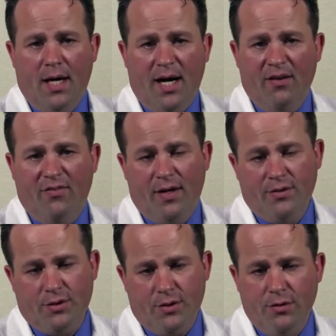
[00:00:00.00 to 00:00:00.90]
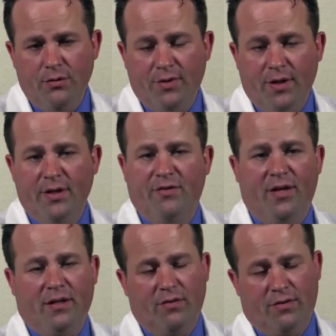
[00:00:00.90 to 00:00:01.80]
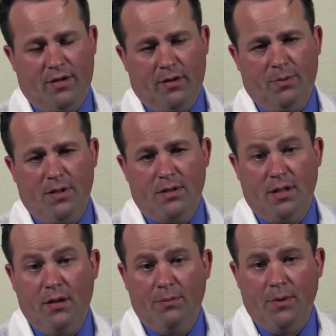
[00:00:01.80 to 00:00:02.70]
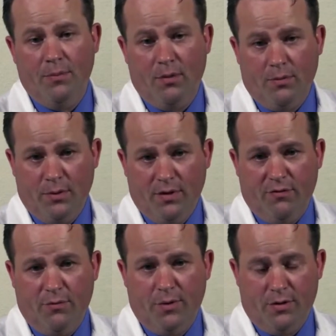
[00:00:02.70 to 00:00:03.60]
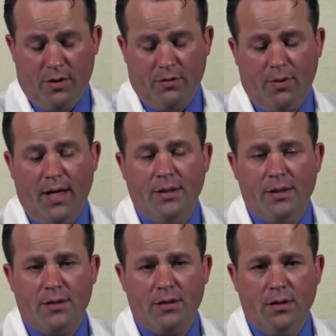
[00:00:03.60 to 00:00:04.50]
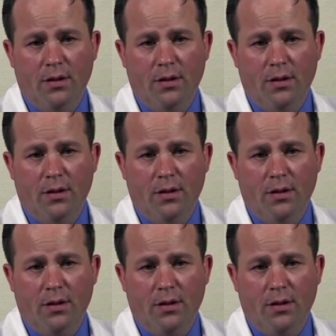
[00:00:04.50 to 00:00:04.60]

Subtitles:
I have found two very effective therapies to help them get relief from their arthritis.